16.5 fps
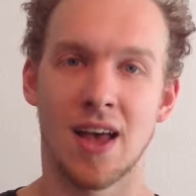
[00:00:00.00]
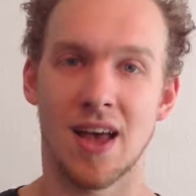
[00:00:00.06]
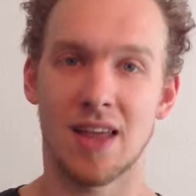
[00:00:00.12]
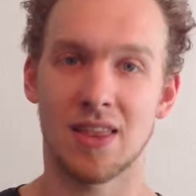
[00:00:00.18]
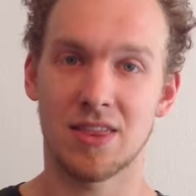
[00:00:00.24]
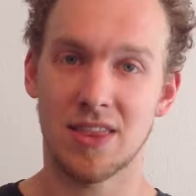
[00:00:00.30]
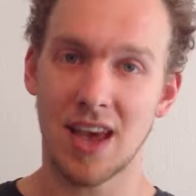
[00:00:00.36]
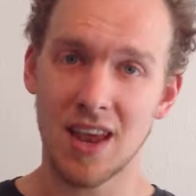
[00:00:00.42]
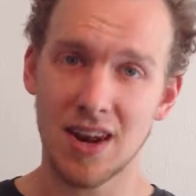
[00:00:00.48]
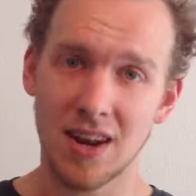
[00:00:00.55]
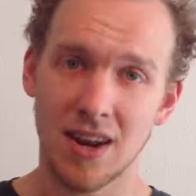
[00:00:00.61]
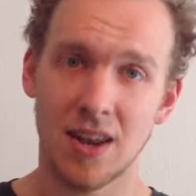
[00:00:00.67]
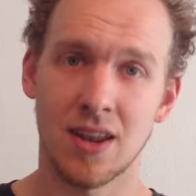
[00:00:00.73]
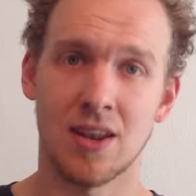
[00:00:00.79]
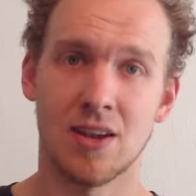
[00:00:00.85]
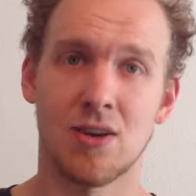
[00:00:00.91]
And
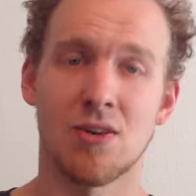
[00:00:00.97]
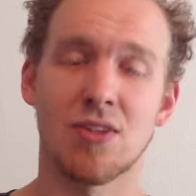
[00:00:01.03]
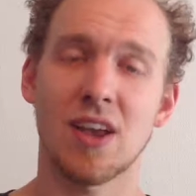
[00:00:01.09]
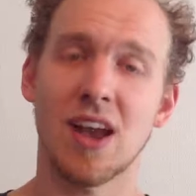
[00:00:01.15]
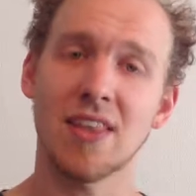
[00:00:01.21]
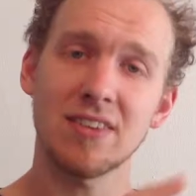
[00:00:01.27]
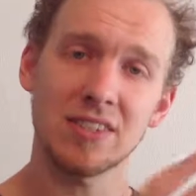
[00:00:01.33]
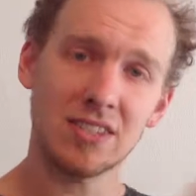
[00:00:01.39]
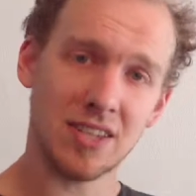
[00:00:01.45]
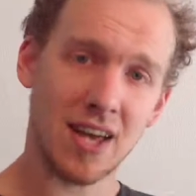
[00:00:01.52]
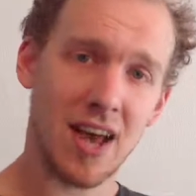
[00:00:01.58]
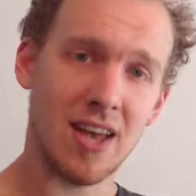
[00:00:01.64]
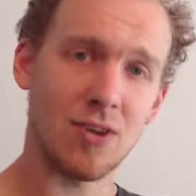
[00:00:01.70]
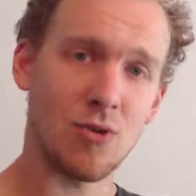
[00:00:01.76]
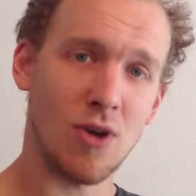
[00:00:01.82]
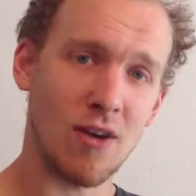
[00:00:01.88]
then on the other
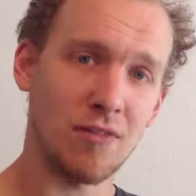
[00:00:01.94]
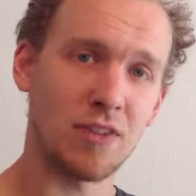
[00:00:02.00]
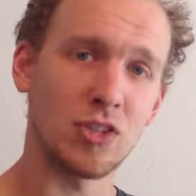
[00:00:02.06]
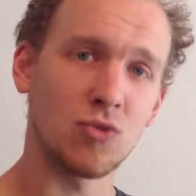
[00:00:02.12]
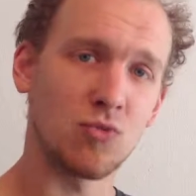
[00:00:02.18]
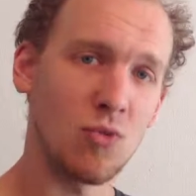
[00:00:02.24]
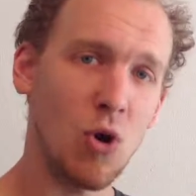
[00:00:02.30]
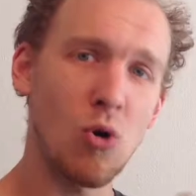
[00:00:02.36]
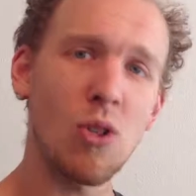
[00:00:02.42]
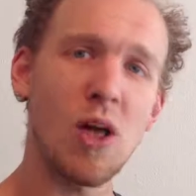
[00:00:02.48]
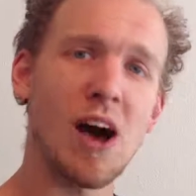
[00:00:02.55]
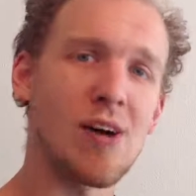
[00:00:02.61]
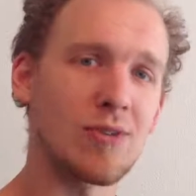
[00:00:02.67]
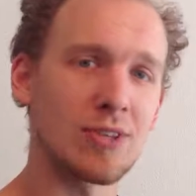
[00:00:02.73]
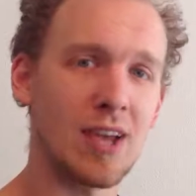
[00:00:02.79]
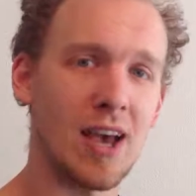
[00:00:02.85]
side, you have this
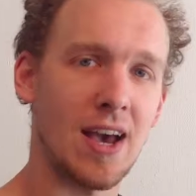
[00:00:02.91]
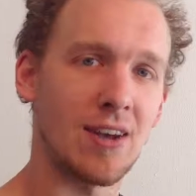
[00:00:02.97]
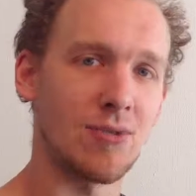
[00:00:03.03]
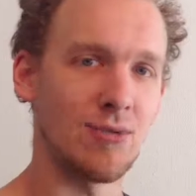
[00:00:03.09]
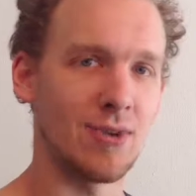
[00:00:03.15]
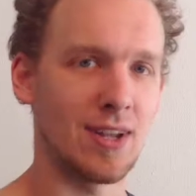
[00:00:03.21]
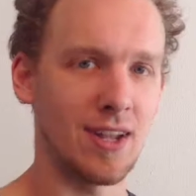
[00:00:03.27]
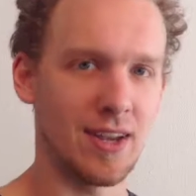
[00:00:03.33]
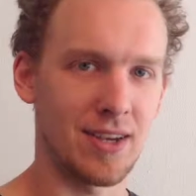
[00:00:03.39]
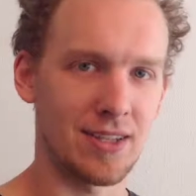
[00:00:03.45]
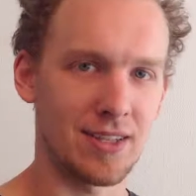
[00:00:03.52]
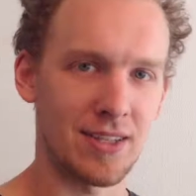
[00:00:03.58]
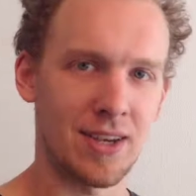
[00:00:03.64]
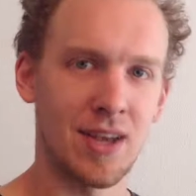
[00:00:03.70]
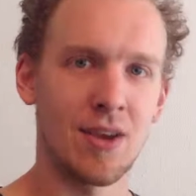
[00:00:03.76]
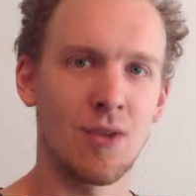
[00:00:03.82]
rollout kind of
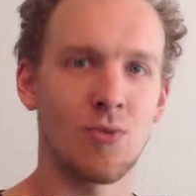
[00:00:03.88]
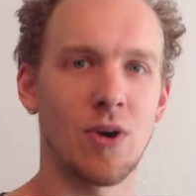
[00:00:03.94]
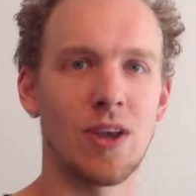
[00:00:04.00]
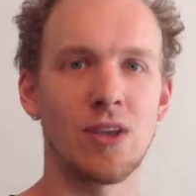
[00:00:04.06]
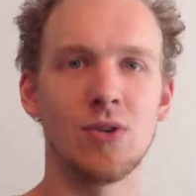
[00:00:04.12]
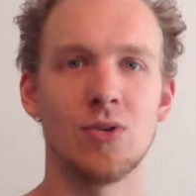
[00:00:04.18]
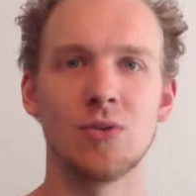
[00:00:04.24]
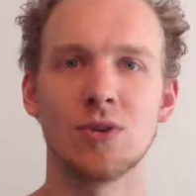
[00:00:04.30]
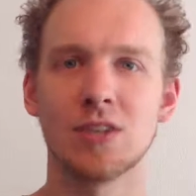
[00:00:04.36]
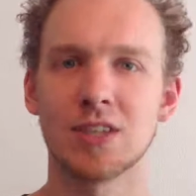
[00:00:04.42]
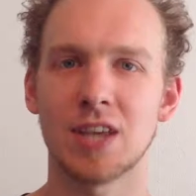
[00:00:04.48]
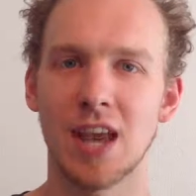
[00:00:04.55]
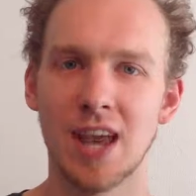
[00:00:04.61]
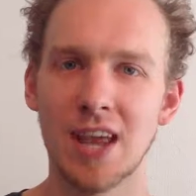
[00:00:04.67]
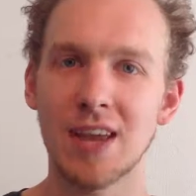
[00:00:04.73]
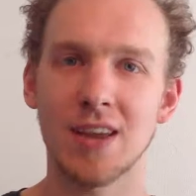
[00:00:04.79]
release where you
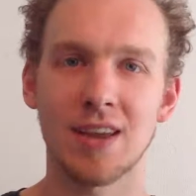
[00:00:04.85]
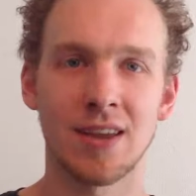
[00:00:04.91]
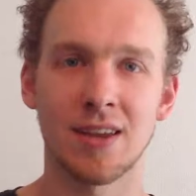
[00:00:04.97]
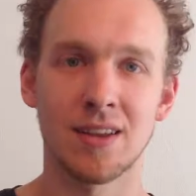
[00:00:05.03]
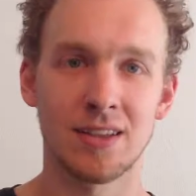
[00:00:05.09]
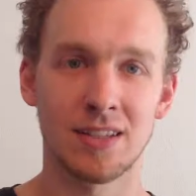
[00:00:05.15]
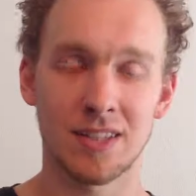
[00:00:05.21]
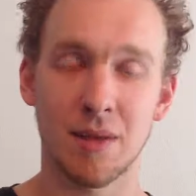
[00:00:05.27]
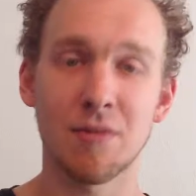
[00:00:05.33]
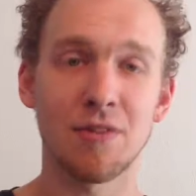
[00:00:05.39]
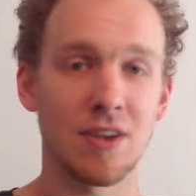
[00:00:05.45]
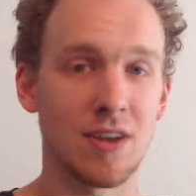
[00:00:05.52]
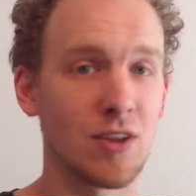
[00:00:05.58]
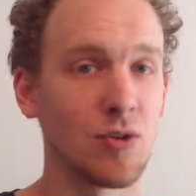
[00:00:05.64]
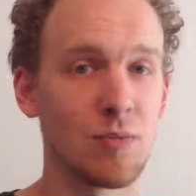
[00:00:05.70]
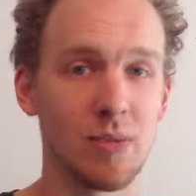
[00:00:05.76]
take
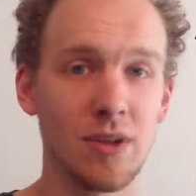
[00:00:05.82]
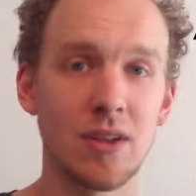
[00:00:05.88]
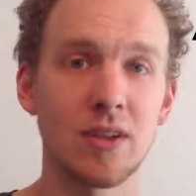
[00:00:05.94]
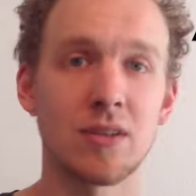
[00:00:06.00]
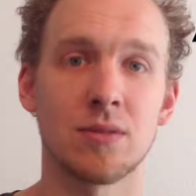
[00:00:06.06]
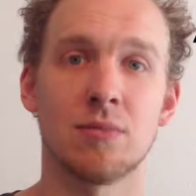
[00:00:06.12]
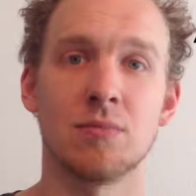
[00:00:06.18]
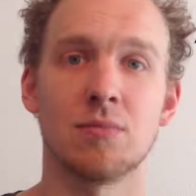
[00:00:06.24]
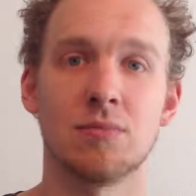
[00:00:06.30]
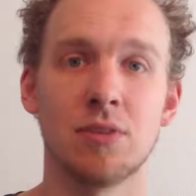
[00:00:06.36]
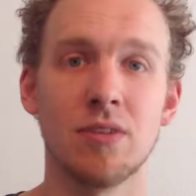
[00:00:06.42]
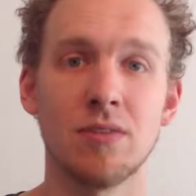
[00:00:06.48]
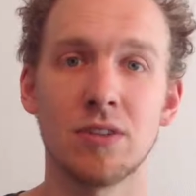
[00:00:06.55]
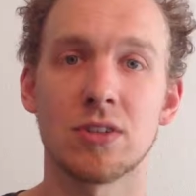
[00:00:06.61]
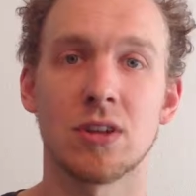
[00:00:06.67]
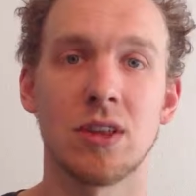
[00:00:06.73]
something you built
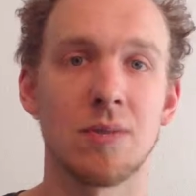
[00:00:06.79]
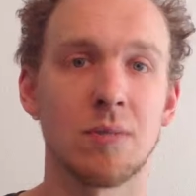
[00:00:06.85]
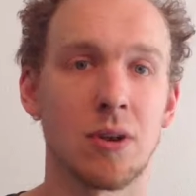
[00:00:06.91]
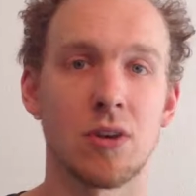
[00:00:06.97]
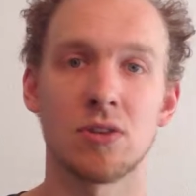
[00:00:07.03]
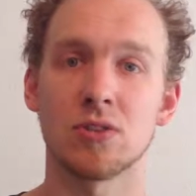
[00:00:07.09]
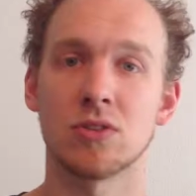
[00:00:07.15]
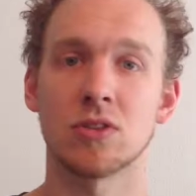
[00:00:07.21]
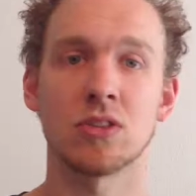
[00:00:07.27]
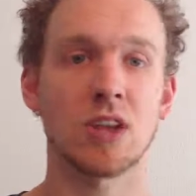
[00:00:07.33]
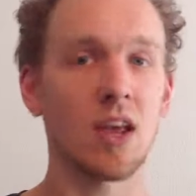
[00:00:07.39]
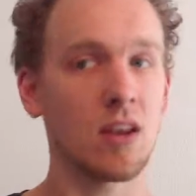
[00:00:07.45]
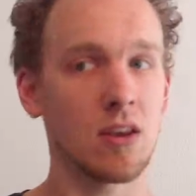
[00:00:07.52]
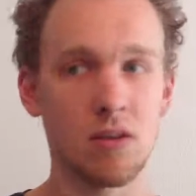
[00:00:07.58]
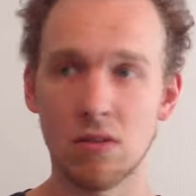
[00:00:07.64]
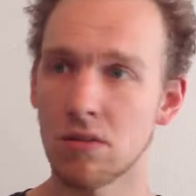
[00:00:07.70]
previously because your
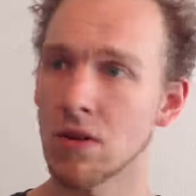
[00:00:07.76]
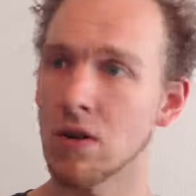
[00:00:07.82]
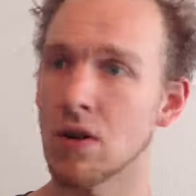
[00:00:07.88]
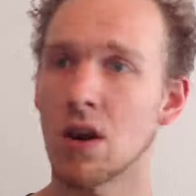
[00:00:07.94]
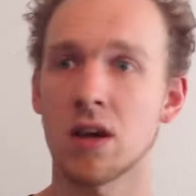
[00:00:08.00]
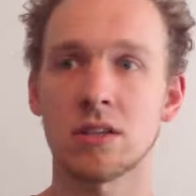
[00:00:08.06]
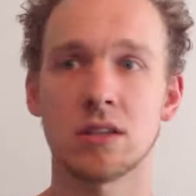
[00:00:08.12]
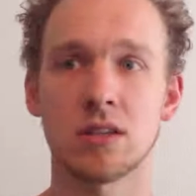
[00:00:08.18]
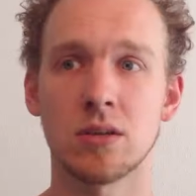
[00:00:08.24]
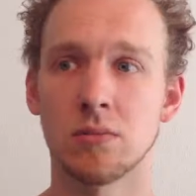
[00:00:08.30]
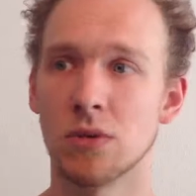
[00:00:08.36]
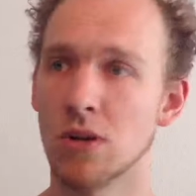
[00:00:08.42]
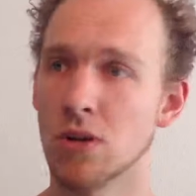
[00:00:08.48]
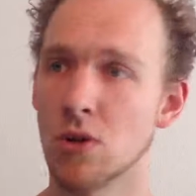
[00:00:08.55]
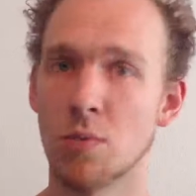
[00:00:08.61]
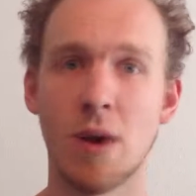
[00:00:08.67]
schedule, your
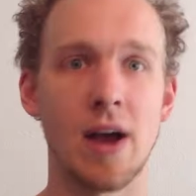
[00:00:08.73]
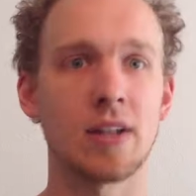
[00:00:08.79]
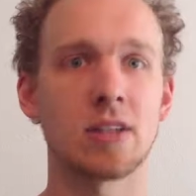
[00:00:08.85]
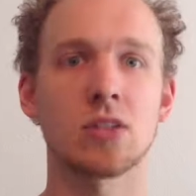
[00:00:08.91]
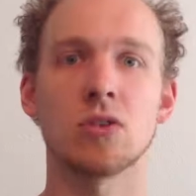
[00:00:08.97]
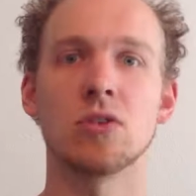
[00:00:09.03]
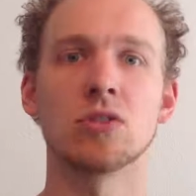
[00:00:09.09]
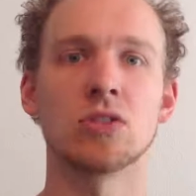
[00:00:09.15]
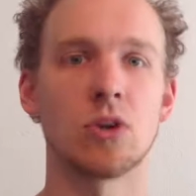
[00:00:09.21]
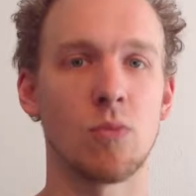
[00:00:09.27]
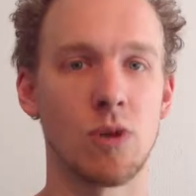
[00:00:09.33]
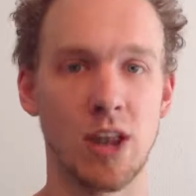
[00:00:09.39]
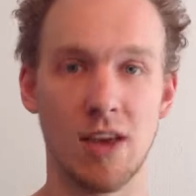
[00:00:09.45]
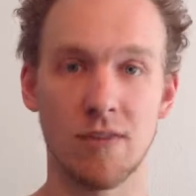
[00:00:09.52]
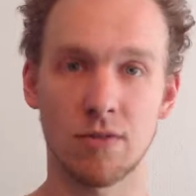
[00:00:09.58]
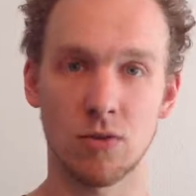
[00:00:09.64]
customer, your milestones or
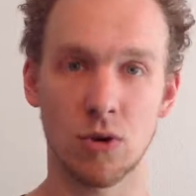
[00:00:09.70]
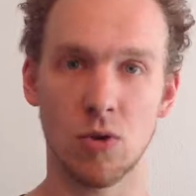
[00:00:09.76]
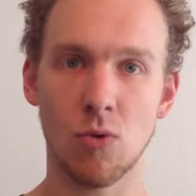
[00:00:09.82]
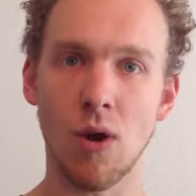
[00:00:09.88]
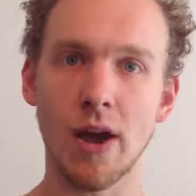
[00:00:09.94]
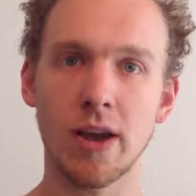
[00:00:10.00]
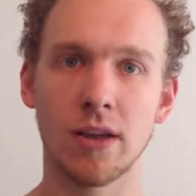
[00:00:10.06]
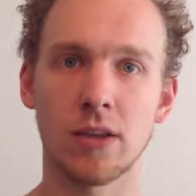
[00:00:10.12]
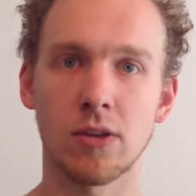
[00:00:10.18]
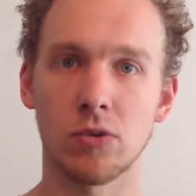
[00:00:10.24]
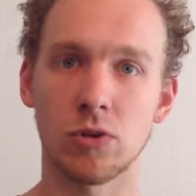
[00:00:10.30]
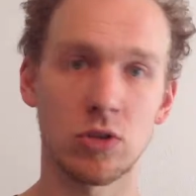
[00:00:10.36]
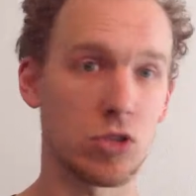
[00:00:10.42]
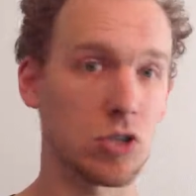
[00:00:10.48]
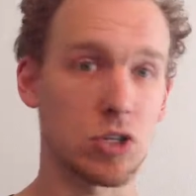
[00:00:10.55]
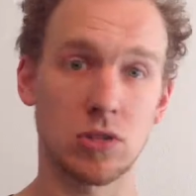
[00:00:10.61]
whatever required, or
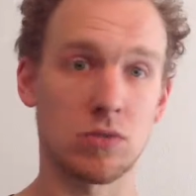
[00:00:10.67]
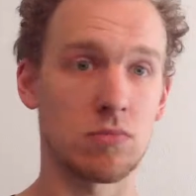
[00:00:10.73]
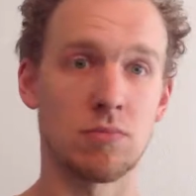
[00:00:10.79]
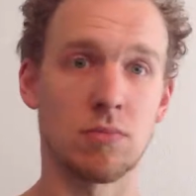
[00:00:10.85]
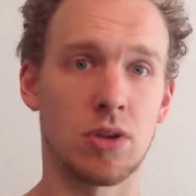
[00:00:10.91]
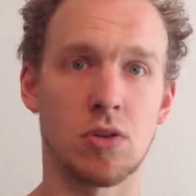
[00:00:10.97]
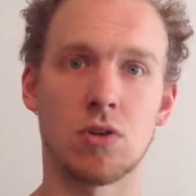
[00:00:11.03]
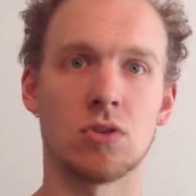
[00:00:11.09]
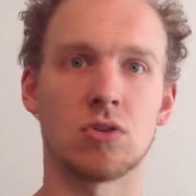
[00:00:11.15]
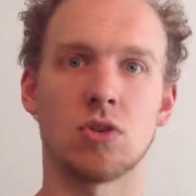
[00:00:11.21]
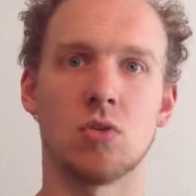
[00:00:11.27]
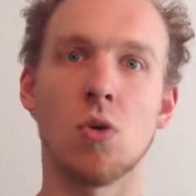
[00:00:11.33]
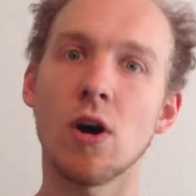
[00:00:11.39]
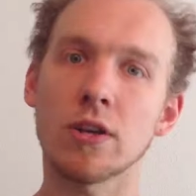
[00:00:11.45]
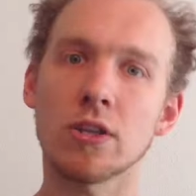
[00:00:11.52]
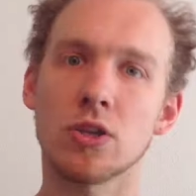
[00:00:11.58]
just because you
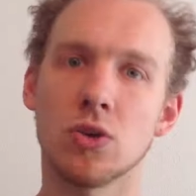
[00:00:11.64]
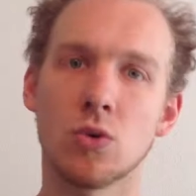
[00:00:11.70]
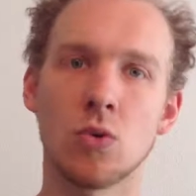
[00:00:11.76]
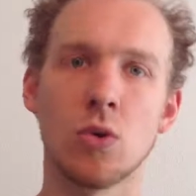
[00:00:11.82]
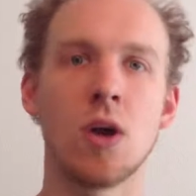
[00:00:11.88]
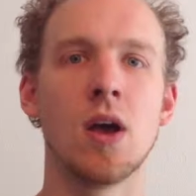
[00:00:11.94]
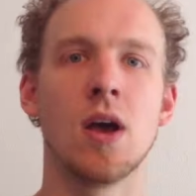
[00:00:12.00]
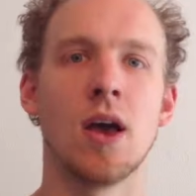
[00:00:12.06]
want to,